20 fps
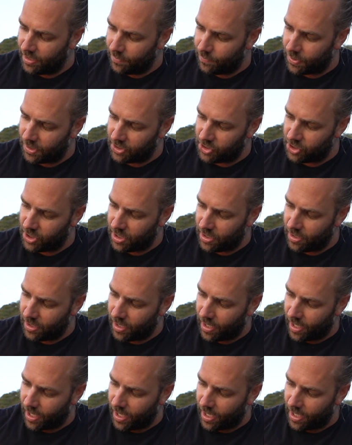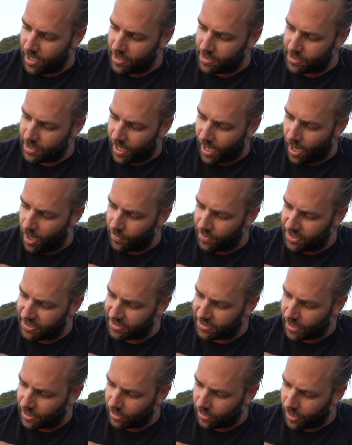picture and how many
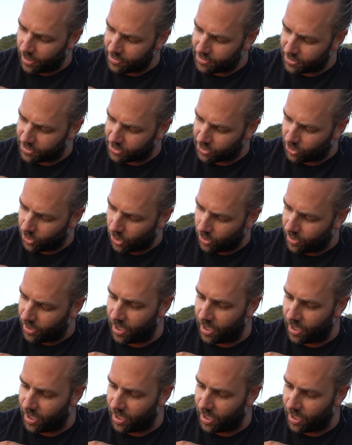satellites it's got.